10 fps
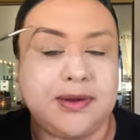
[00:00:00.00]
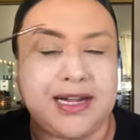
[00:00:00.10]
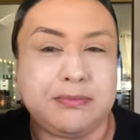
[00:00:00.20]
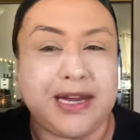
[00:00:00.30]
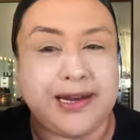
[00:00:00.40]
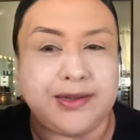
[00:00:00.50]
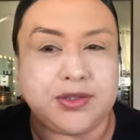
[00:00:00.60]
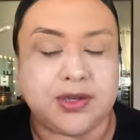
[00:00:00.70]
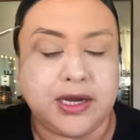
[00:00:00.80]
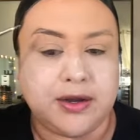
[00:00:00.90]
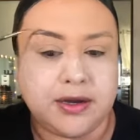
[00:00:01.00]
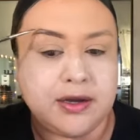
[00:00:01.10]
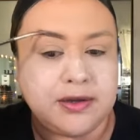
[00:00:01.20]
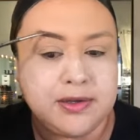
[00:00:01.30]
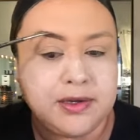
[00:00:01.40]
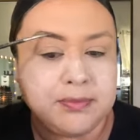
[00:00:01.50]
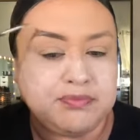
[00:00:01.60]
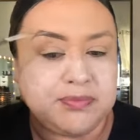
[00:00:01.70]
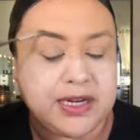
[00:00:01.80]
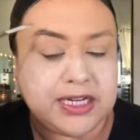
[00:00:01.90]
my natural
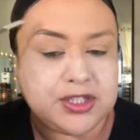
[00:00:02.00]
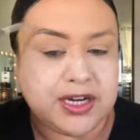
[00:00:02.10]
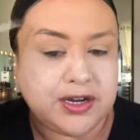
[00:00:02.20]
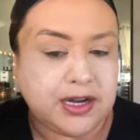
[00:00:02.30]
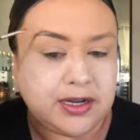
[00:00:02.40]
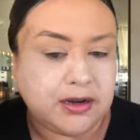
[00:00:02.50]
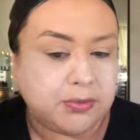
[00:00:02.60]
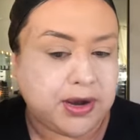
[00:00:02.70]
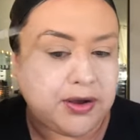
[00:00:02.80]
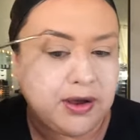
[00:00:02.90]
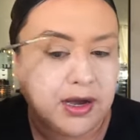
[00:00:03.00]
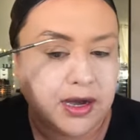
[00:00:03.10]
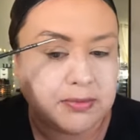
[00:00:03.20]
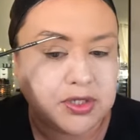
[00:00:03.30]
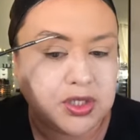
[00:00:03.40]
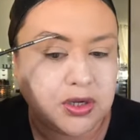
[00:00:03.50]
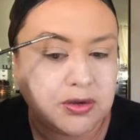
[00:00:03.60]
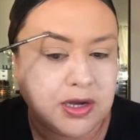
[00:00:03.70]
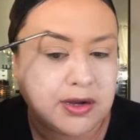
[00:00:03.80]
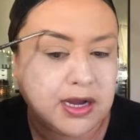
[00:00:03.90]
hairline on the brow. So
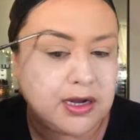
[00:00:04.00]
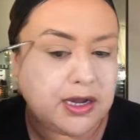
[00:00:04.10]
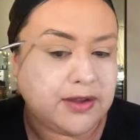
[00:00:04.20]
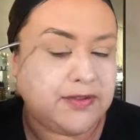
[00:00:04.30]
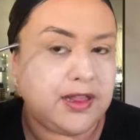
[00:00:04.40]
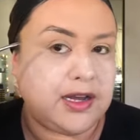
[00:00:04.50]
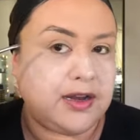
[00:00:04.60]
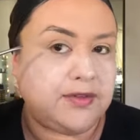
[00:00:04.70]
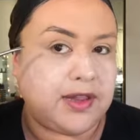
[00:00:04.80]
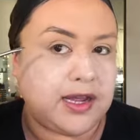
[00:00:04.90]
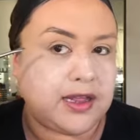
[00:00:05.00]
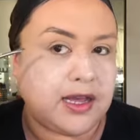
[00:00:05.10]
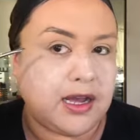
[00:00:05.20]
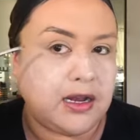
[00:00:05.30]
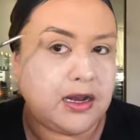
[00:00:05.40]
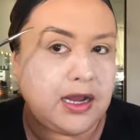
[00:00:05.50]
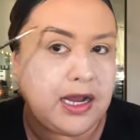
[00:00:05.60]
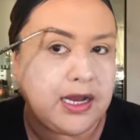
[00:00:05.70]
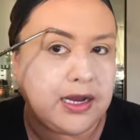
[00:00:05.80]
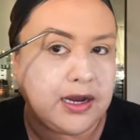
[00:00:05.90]
I'll kind of like fill it in like that,
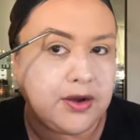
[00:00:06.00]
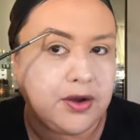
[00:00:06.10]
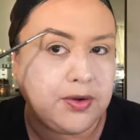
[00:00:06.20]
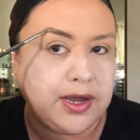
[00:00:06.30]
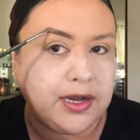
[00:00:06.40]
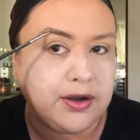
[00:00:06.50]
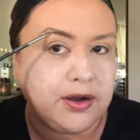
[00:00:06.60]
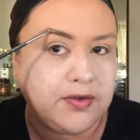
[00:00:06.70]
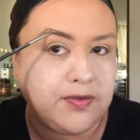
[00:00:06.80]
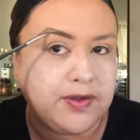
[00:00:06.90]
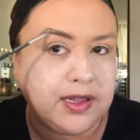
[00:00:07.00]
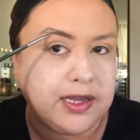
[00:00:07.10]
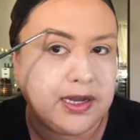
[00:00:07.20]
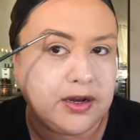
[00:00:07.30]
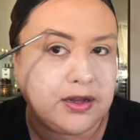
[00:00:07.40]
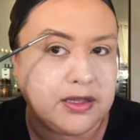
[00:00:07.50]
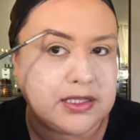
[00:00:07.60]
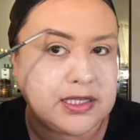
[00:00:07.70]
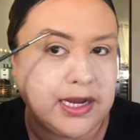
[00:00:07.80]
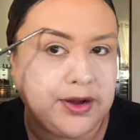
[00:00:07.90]
and then I'll go in and I'll fill in all
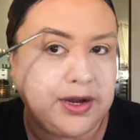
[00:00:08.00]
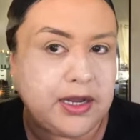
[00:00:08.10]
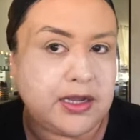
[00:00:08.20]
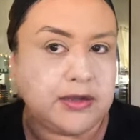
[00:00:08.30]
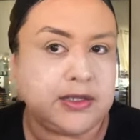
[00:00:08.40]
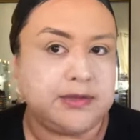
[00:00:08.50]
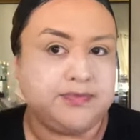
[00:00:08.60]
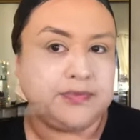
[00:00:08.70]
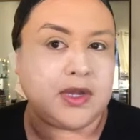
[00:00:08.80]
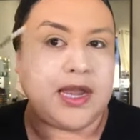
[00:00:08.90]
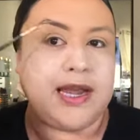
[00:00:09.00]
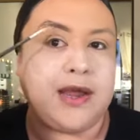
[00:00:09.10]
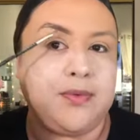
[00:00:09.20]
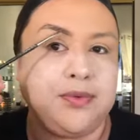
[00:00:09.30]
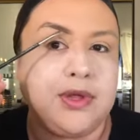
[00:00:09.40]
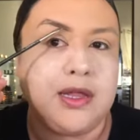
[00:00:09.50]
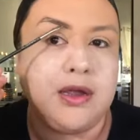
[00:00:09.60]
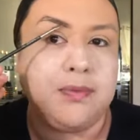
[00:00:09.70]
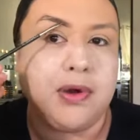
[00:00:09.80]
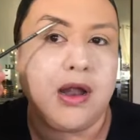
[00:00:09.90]
this area. And I really
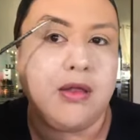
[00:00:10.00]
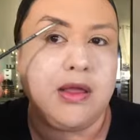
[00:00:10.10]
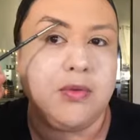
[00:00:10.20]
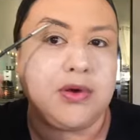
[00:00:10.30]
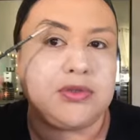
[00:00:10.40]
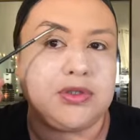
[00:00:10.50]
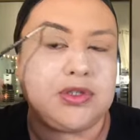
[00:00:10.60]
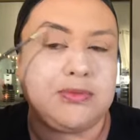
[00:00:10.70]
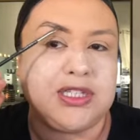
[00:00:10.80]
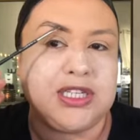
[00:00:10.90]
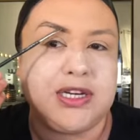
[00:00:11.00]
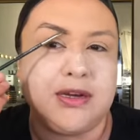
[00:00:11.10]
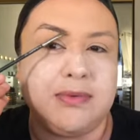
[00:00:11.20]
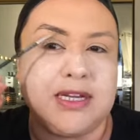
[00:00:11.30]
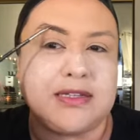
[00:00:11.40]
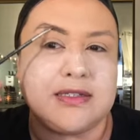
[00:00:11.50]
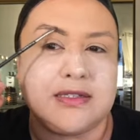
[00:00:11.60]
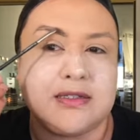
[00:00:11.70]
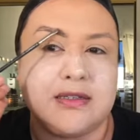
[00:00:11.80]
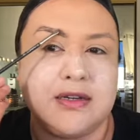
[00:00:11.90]
probably won't do too much here because
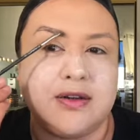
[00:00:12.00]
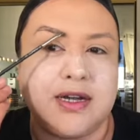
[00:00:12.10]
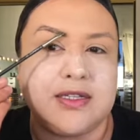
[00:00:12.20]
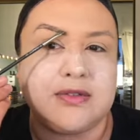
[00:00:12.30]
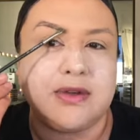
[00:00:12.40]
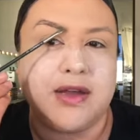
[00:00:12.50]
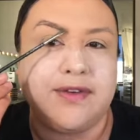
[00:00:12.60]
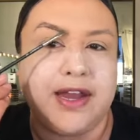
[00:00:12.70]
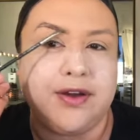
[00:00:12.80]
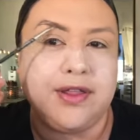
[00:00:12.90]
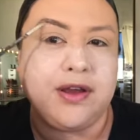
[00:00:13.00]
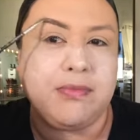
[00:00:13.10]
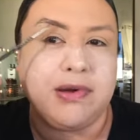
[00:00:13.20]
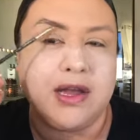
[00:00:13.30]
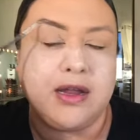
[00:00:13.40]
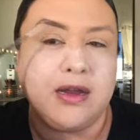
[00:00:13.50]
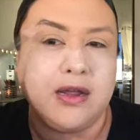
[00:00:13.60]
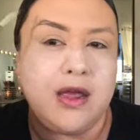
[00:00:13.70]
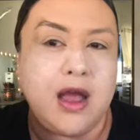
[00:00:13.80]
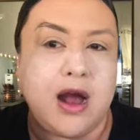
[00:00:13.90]
it's, you know, I do have hair there, but
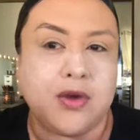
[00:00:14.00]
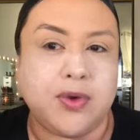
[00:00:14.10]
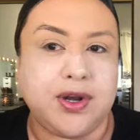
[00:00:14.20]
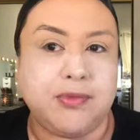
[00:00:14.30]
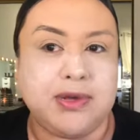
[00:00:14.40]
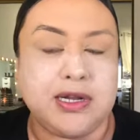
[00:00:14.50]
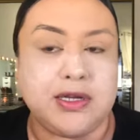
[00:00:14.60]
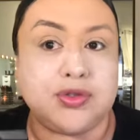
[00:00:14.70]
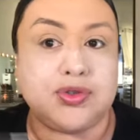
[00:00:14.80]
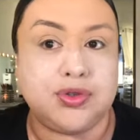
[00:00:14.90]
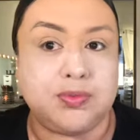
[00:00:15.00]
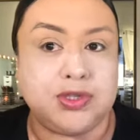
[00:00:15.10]
I don't want it to be like super